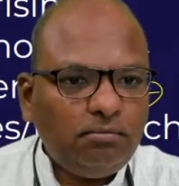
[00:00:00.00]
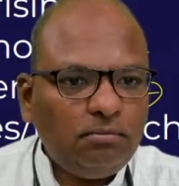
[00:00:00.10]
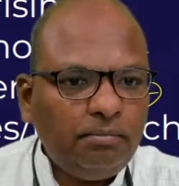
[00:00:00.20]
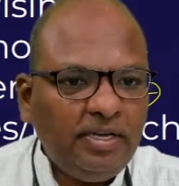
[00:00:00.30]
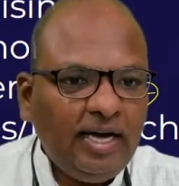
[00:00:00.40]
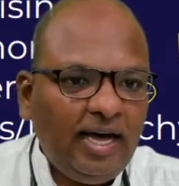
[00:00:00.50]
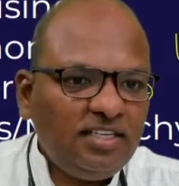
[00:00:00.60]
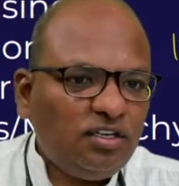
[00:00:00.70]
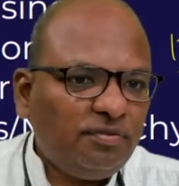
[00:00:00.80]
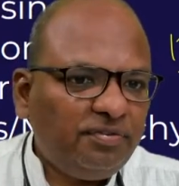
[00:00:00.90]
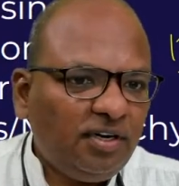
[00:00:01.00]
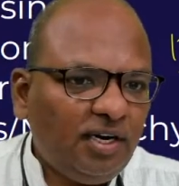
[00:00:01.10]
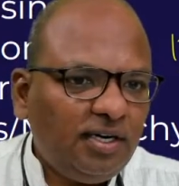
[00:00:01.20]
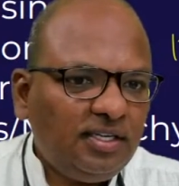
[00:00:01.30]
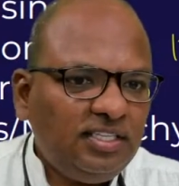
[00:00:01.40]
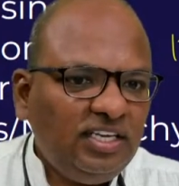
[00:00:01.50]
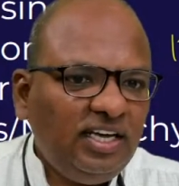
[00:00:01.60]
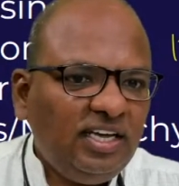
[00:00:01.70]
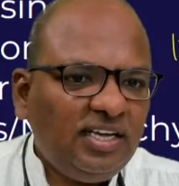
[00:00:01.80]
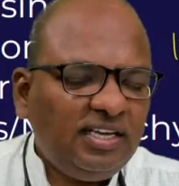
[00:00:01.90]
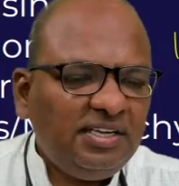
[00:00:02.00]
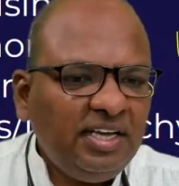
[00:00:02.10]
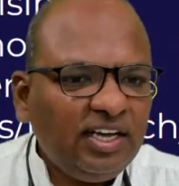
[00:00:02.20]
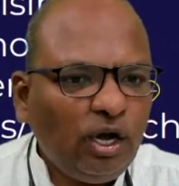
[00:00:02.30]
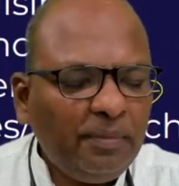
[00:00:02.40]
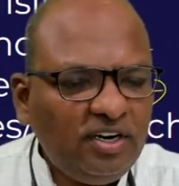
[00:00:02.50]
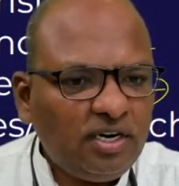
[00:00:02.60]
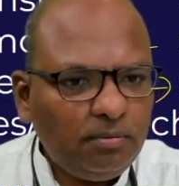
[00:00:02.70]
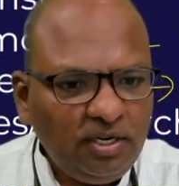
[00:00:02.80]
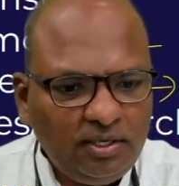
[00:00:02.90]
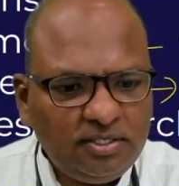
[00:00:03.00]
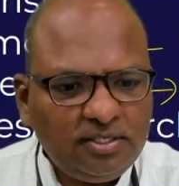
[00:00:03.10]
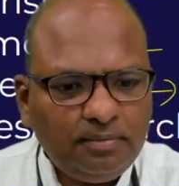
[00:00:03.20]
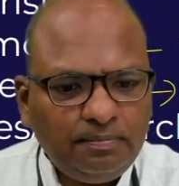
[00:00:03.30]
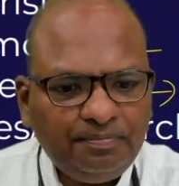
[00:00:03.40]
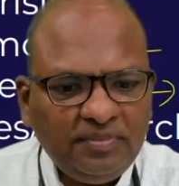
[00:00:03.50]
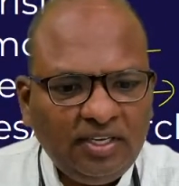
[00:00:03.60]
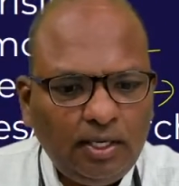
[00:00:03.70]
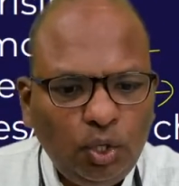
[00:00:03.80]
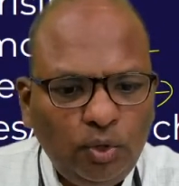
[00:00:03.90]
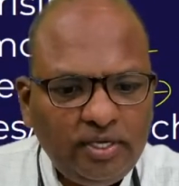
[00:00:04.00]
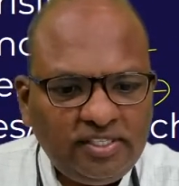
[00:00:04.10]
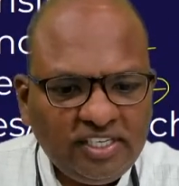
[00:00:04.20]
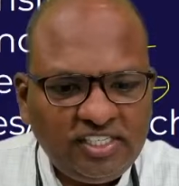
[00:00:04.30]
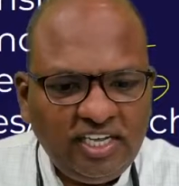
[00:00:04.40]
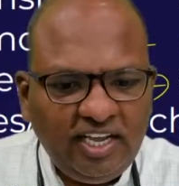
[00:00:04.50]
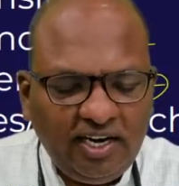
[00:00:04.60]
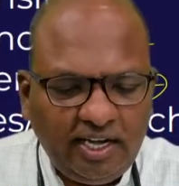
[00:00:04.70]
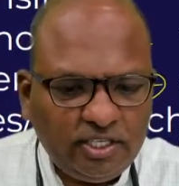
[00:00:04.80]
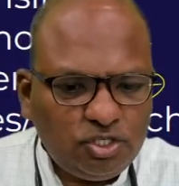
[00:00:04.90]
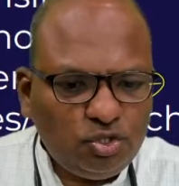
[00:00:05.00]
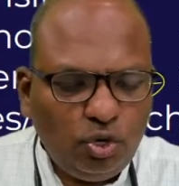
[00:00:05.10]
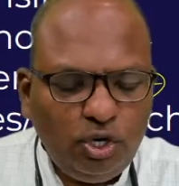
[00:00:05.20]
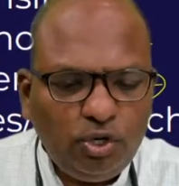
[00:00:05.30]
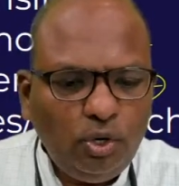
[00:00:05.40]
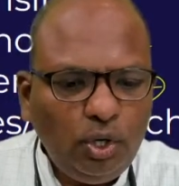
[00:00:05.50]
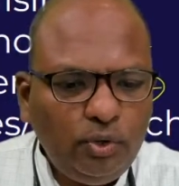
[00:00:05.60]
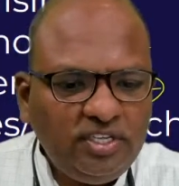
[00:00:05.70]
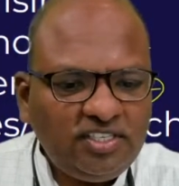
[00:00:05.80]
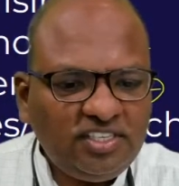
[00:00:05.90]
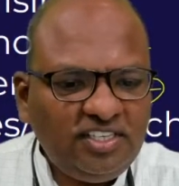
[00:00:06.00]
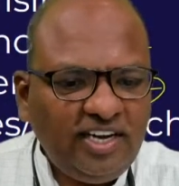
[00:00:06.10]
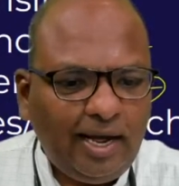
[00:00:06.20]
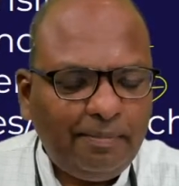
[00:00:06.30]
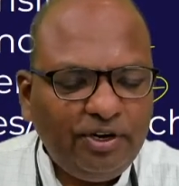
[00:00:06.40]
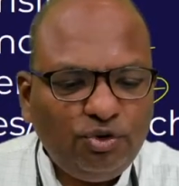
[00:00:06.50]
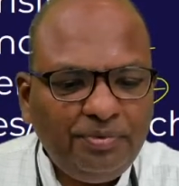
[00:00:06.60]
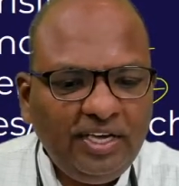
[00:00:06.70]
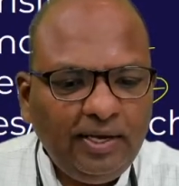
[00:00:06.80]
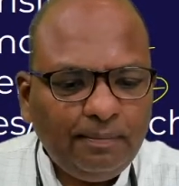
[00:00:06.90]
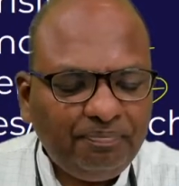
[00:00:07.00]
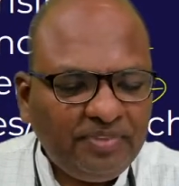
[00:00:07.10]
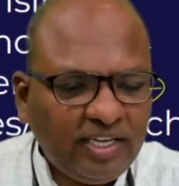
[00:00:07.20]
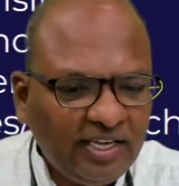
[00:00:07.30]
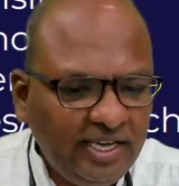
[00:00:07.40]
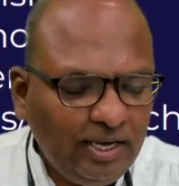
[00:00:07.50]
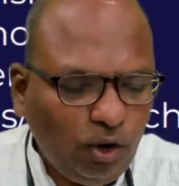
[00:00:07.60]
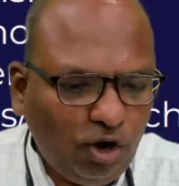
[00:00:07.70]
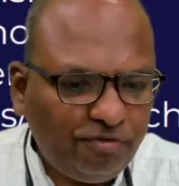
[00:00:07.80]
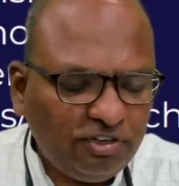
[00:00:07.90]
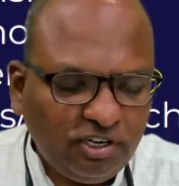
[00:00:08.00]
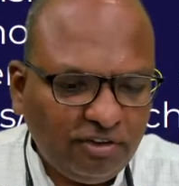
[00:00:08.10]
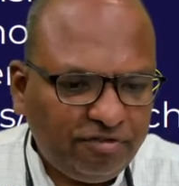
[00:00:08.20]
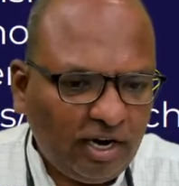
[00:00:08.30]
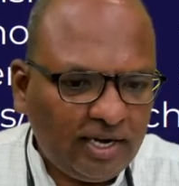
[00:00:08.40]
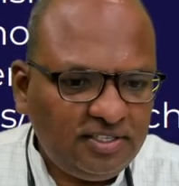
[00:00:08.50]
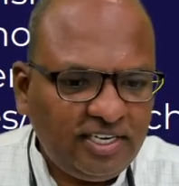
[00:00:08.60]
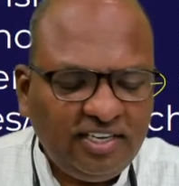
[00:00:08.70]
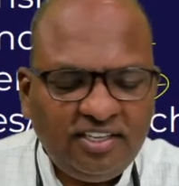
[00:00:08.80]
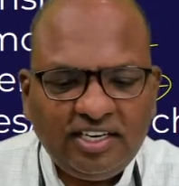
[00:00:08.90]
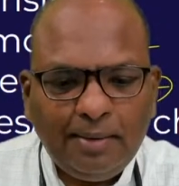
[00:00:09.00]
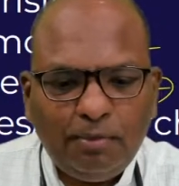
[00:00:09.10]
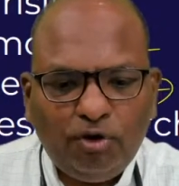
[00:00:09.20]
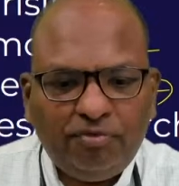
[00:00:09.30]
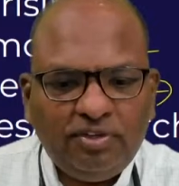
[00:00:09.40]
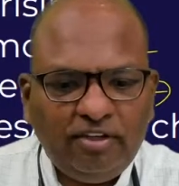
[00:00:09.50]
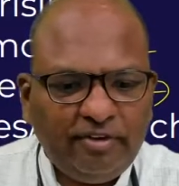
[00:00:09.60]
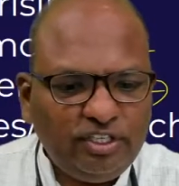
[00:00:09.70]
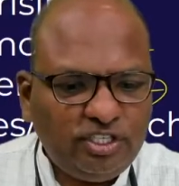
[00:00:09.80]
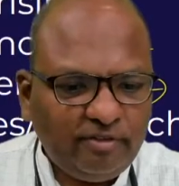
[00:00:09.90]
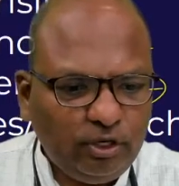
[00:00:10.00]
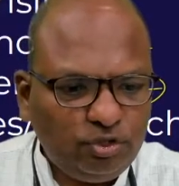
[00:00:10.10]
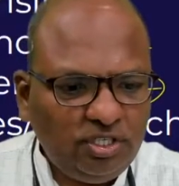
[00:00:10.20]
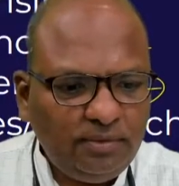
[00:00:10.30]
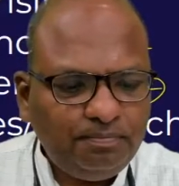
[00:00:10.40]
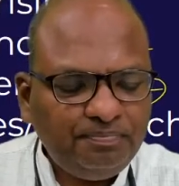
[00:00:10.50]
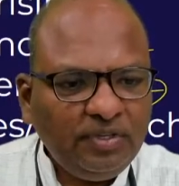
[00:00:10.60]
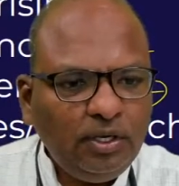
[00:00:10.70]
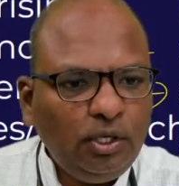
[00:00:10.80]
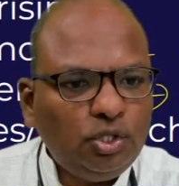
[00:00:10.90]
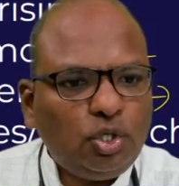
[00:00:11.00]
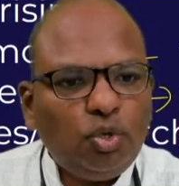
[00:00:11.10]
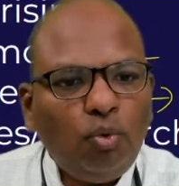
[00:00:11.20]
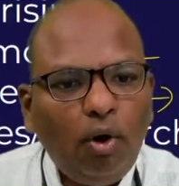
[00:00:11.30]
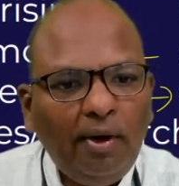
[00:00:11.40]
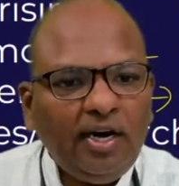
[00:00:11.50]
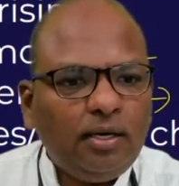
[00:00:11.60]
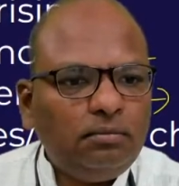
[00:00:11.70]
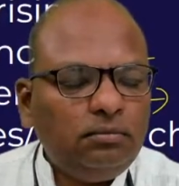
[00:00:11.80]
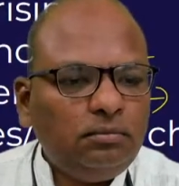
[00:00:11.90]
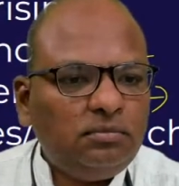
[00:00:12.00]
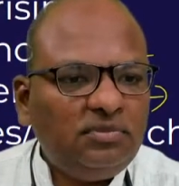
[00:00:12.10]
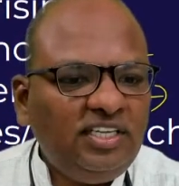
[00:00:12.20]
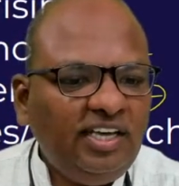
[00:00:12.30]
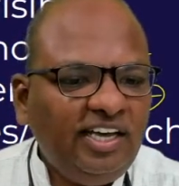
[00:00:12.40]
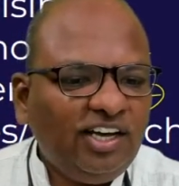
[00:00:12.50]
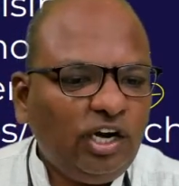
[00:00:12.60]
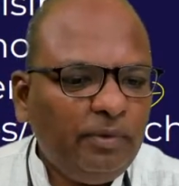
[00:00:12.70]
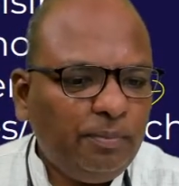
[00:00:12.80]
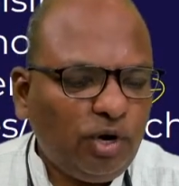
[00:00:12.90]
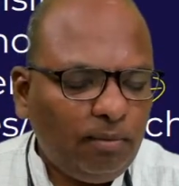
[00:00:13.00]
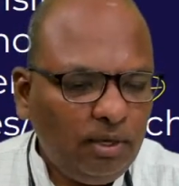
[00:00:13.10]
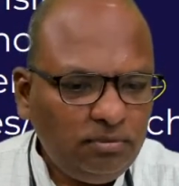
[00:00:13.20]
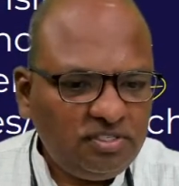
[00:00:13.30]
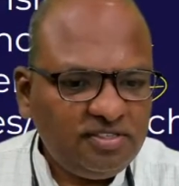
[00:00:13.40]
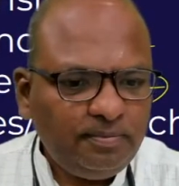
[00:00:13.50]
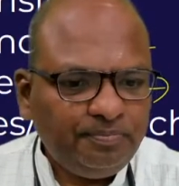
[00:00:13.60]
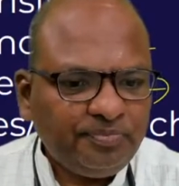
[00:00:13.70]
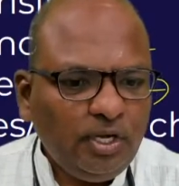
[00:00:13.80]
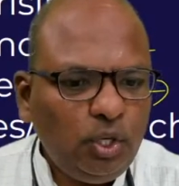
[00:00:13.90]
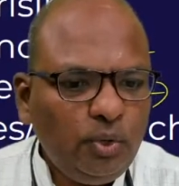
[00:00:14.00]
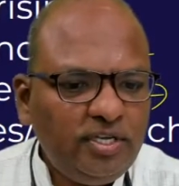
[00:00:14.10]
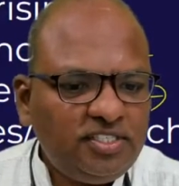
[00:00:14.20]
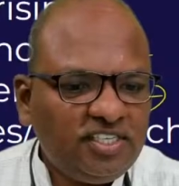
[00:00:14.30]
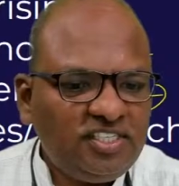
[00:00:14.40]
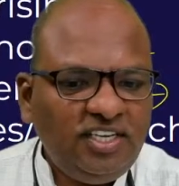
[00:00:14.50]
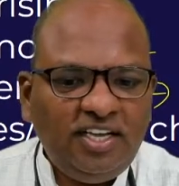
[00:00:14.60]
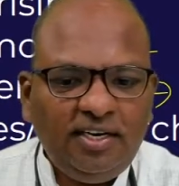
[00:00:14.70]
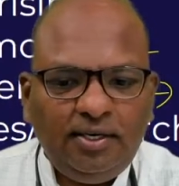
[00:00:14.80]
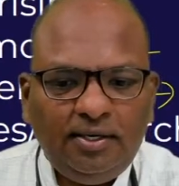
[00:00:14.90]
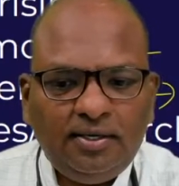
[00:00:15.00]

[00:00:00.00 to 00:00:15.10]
because of the economic troubles, Louis XVI, I just told you, Louis XVI happened to be the king of France at the time of the French Revolution. So to overcome the economic problems, Louis XVI